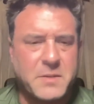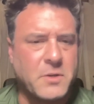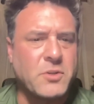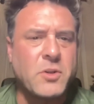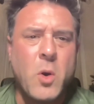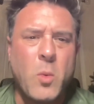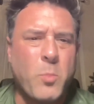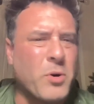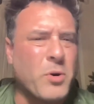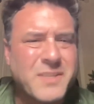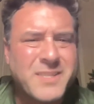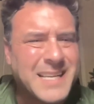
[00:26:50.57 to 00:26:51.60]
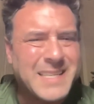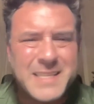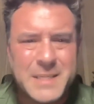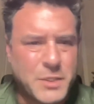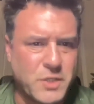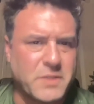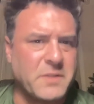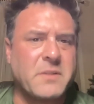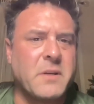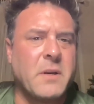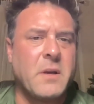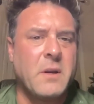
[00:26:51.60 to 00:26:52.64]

there's no percentages